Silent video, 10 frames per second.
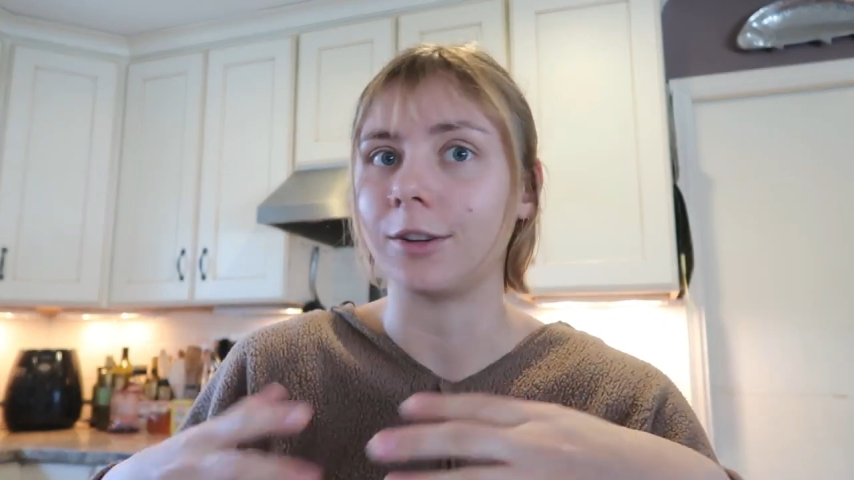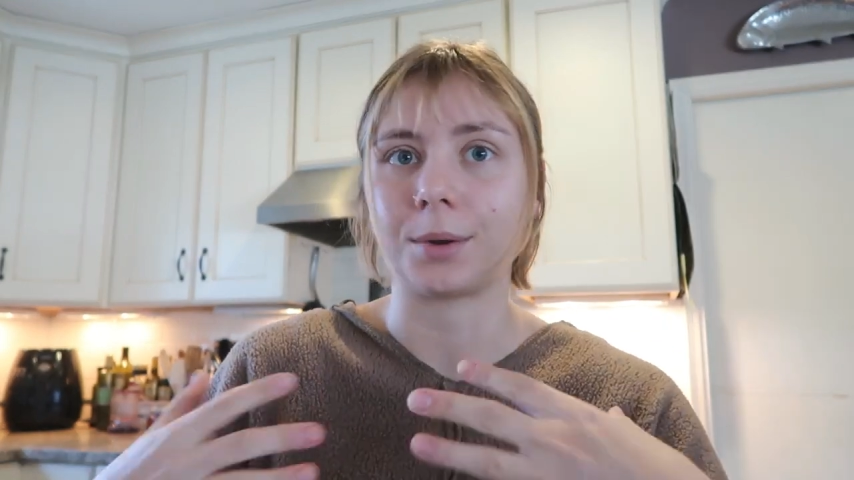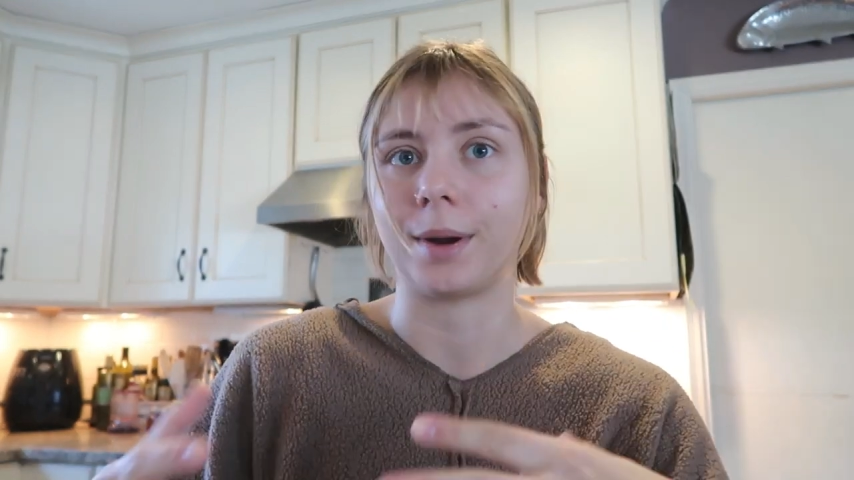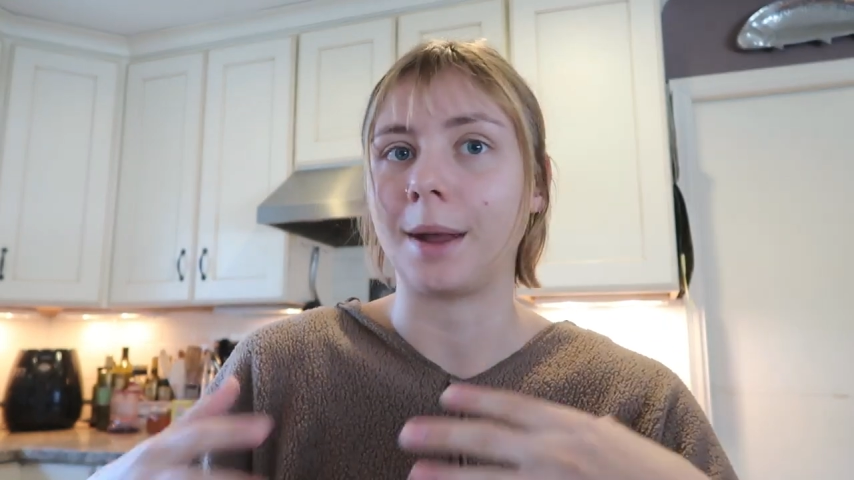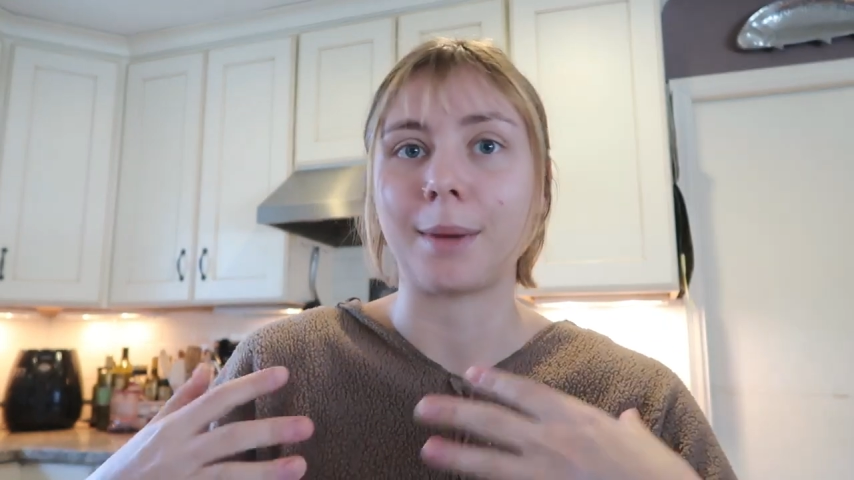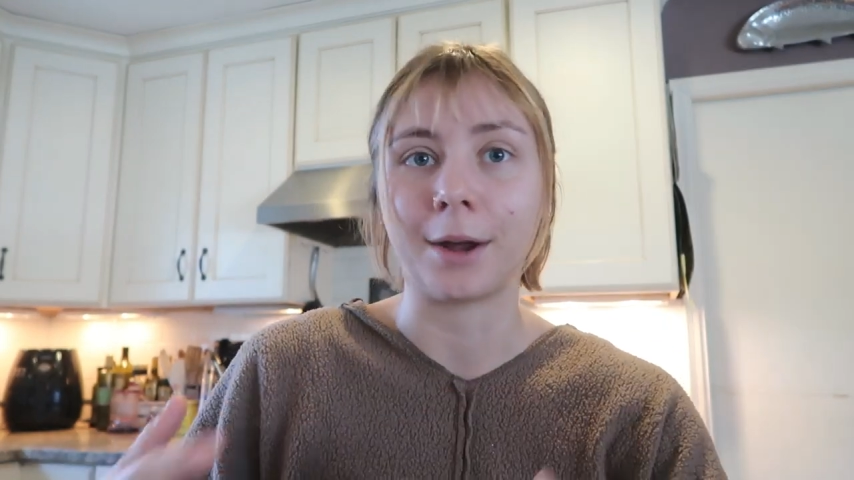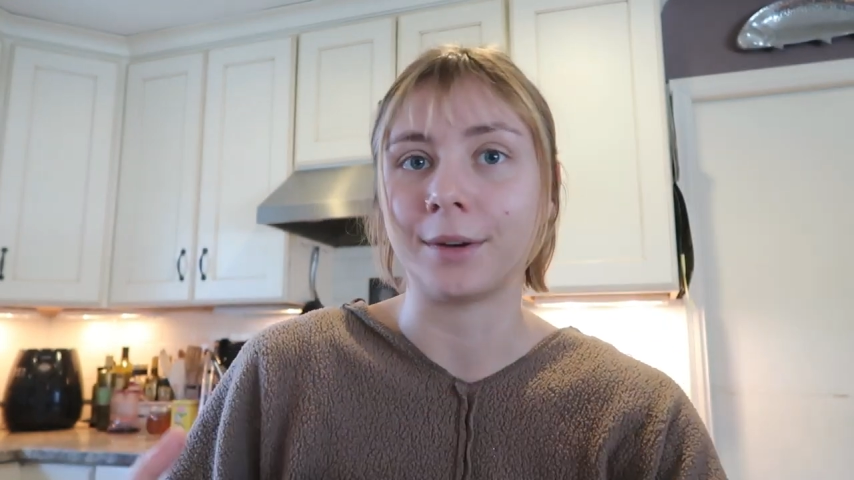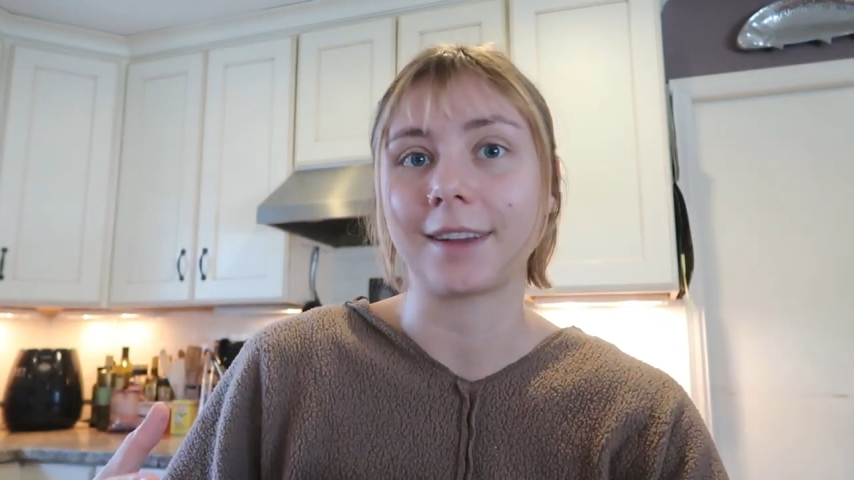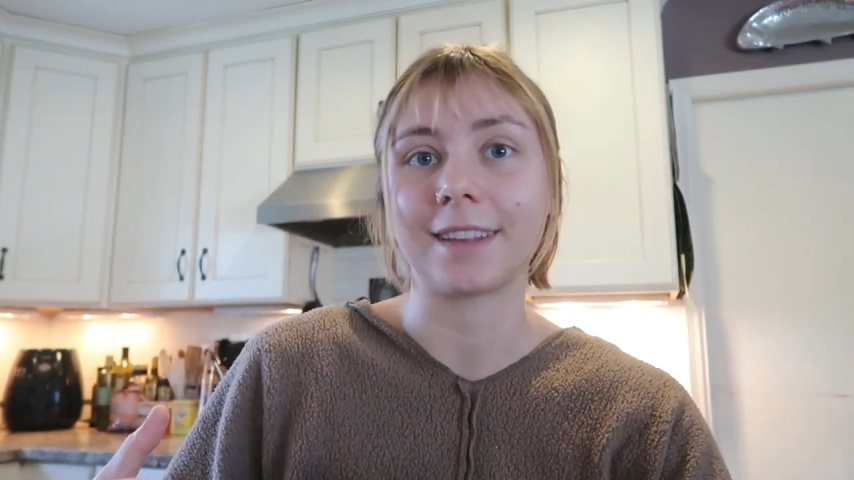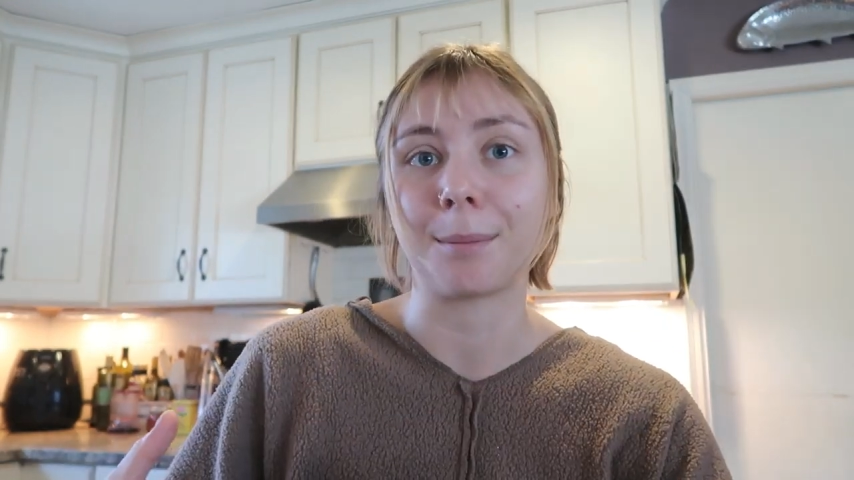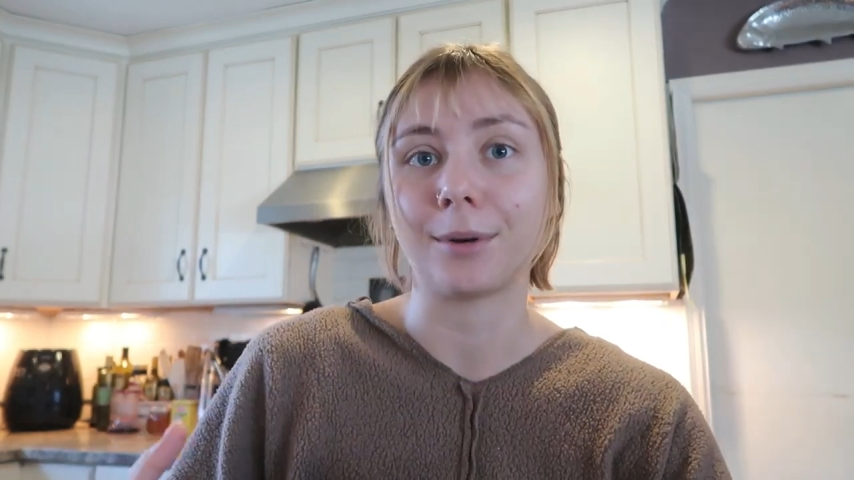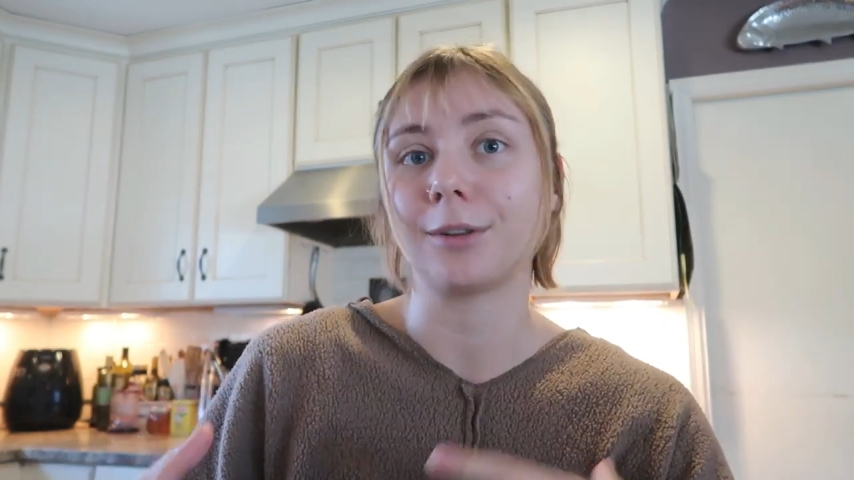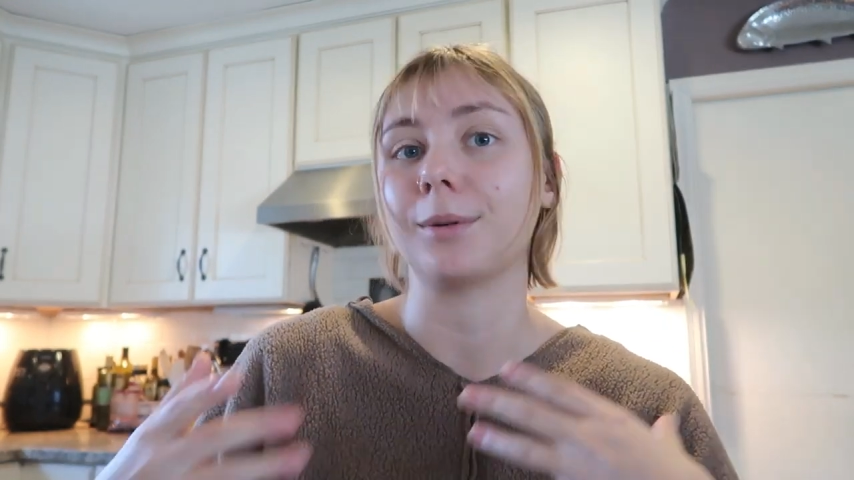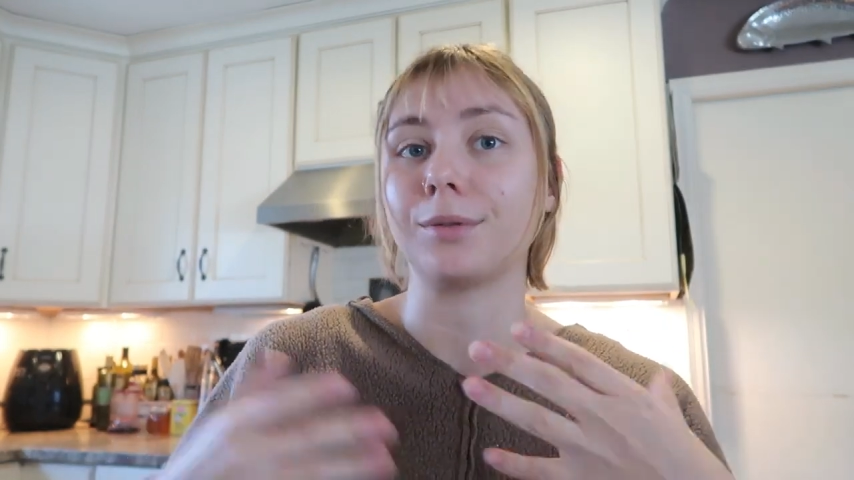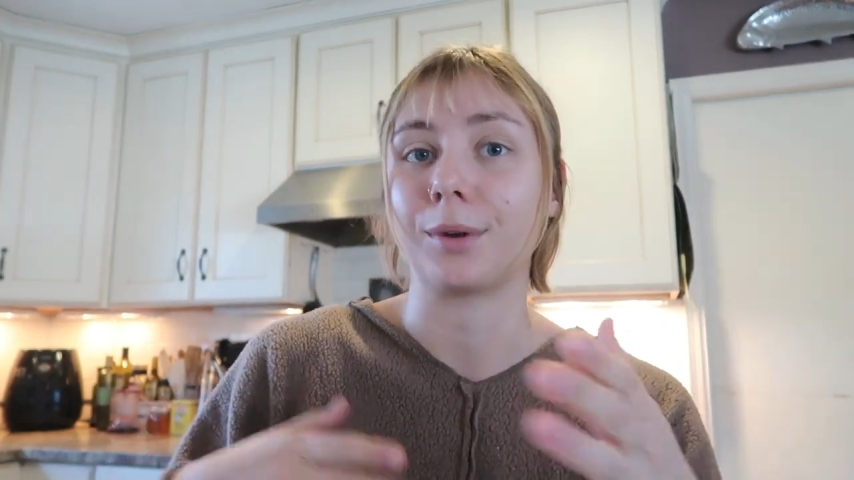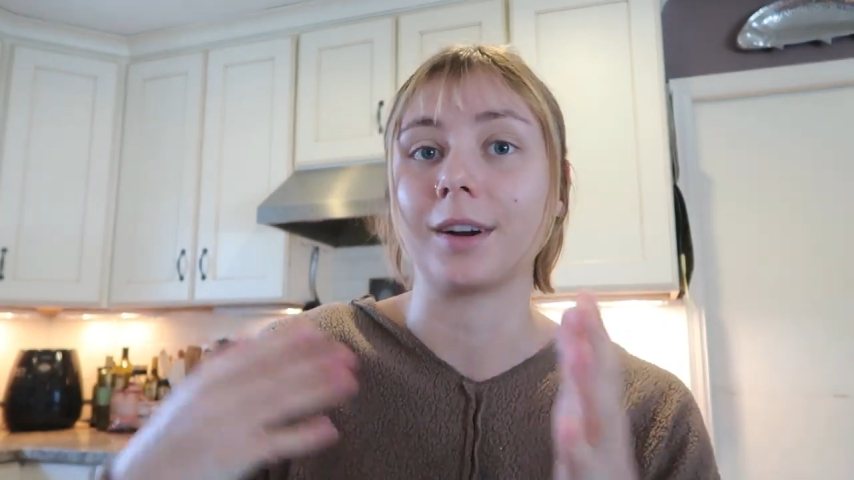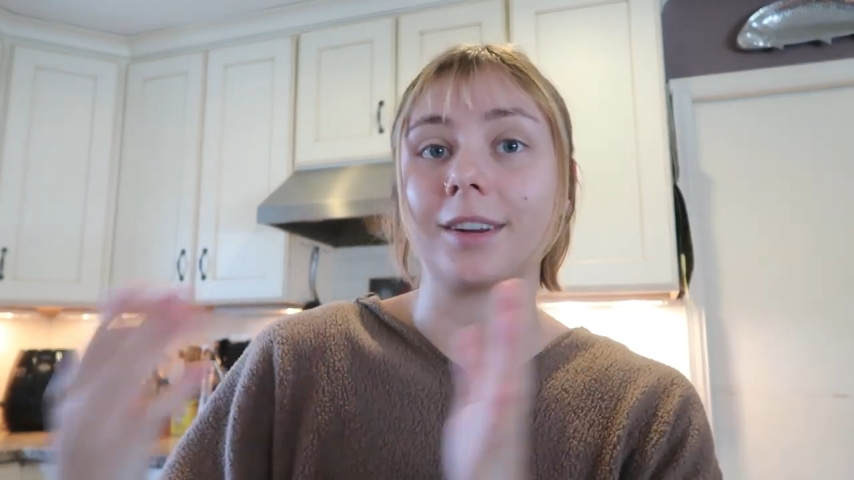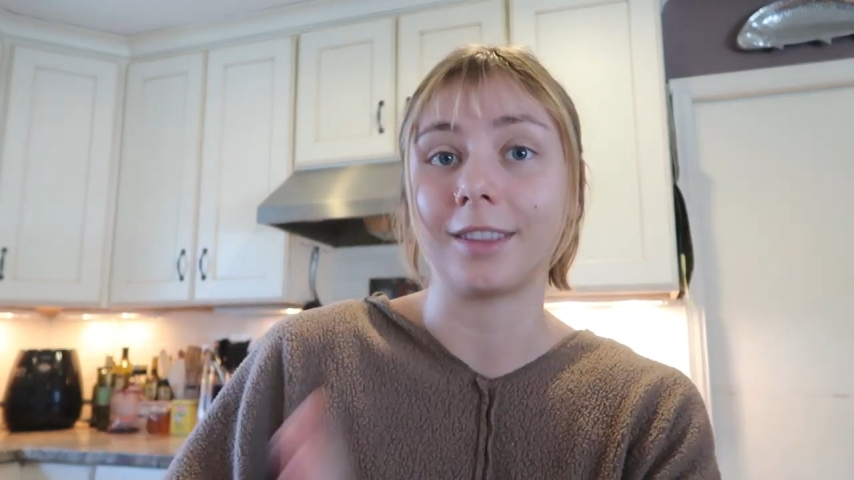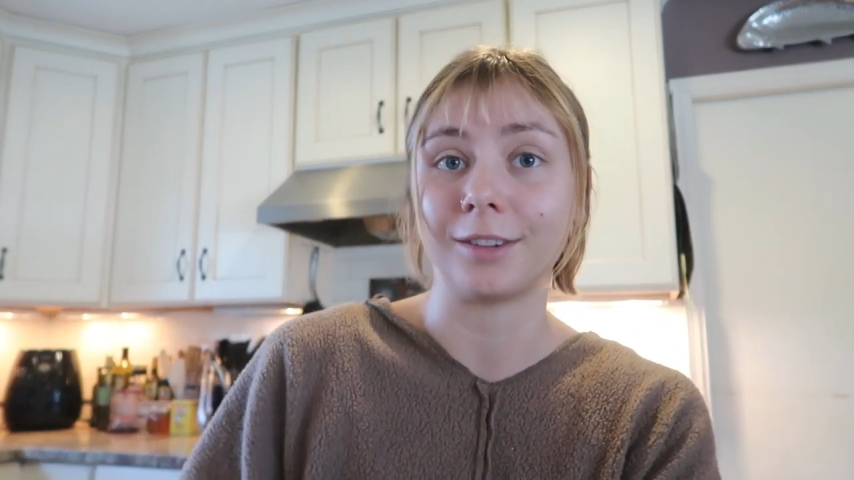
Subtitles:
to create my own examples before